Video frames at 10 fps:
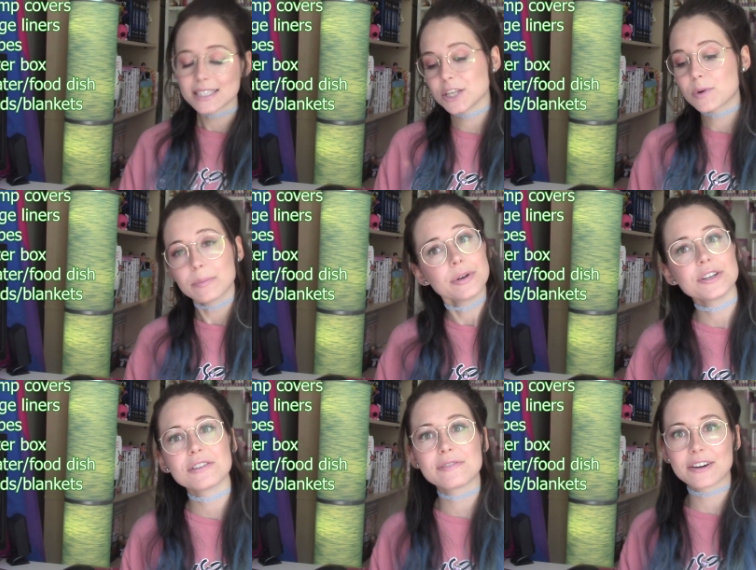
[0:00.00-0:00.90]
thing you want to put in
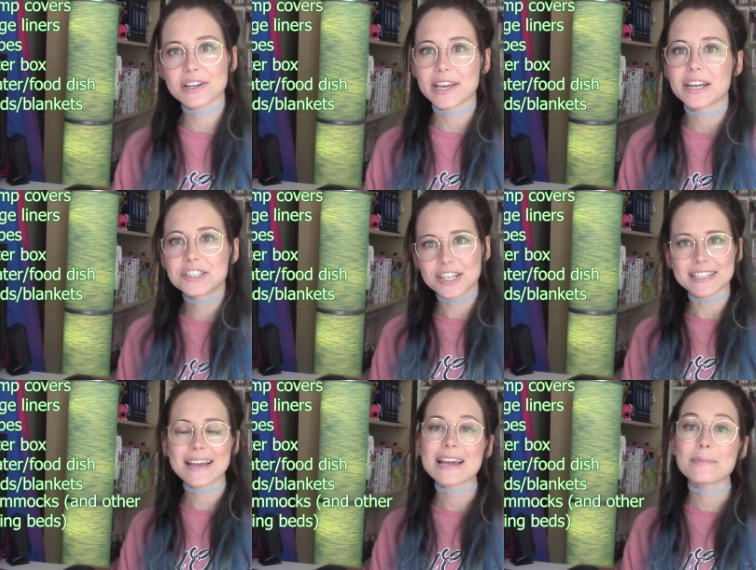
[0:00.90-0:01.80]
your ferret cage is
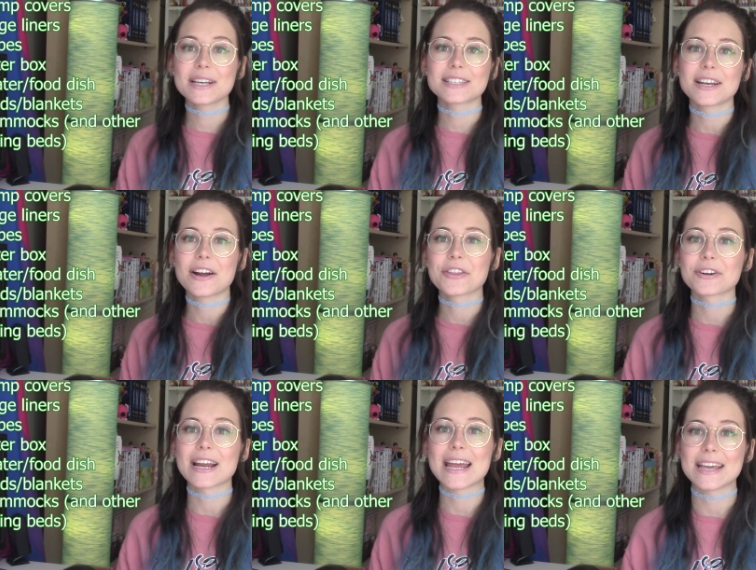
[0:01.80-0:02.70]
hammocks and other
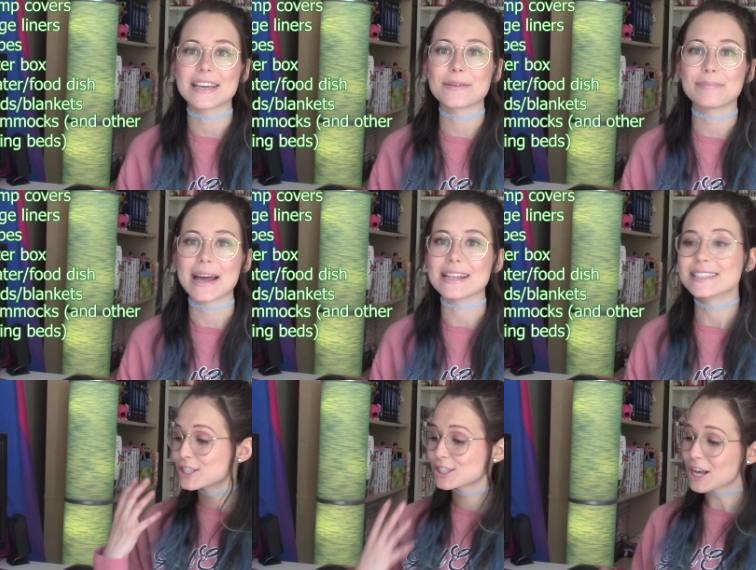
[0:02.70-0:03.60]
hanging
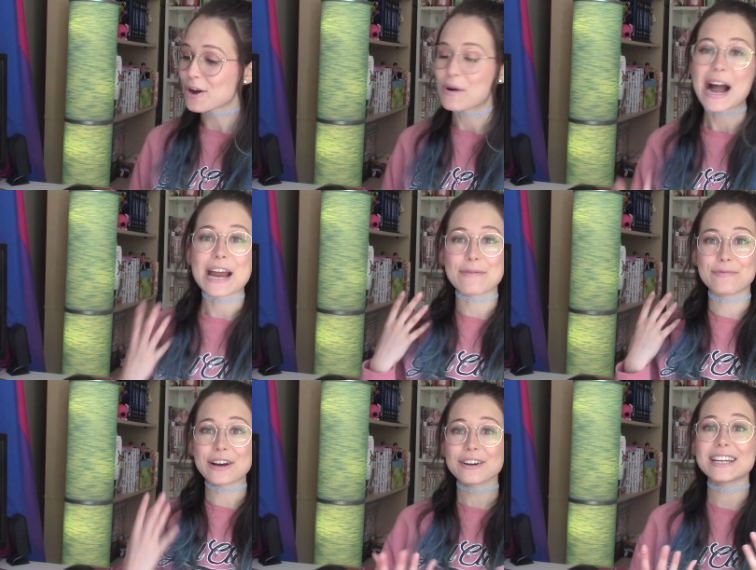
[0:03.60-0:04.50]
beds. So, I am
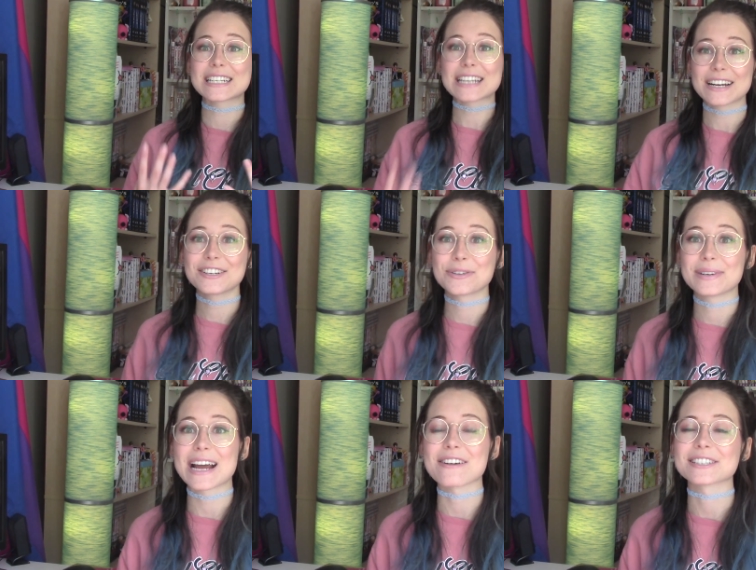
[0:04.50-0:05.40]
very excited to
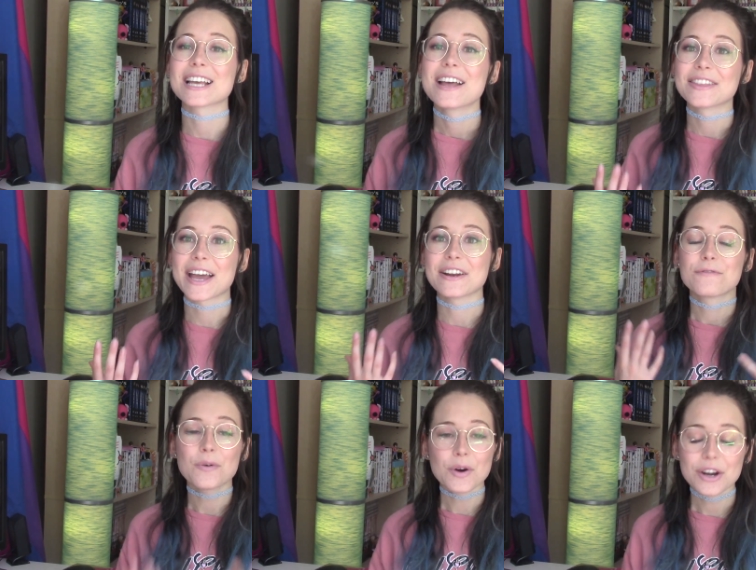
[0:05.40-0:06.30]
announce that
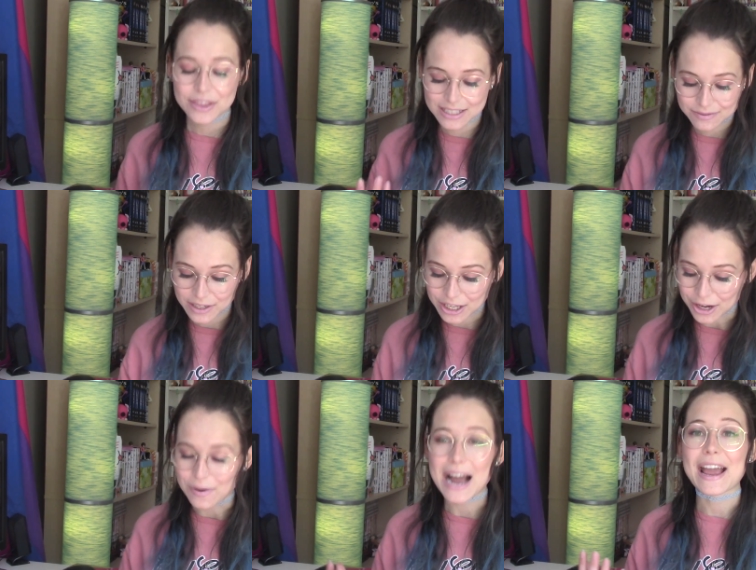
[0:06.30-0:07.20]
for this
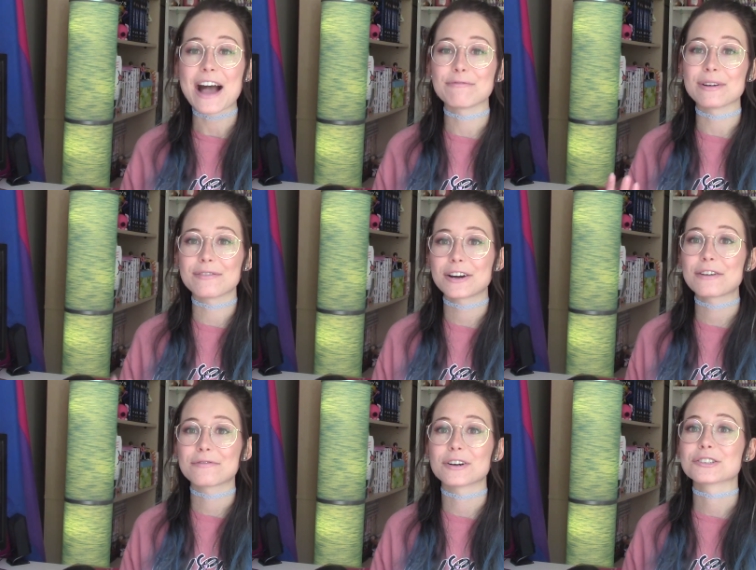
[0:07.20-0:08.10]
video, I have my very
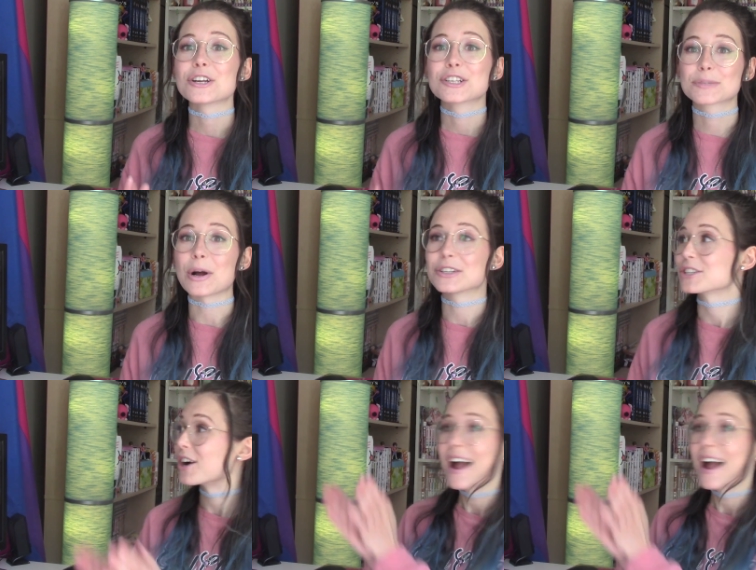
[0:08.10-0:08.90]
first sponsor.